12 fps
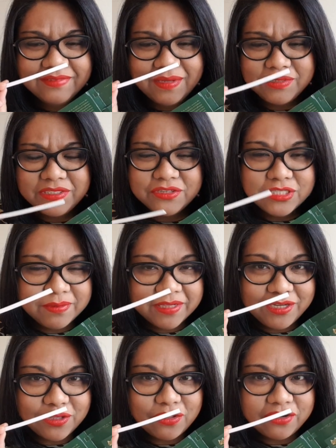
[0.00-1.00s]
I'm still
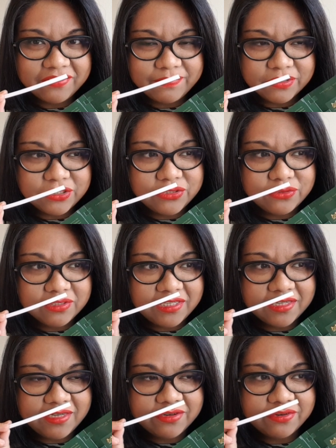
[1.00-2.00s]
smelling a lot of
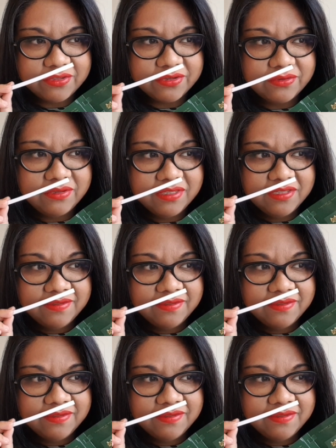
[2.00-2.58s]
patchouli in here though.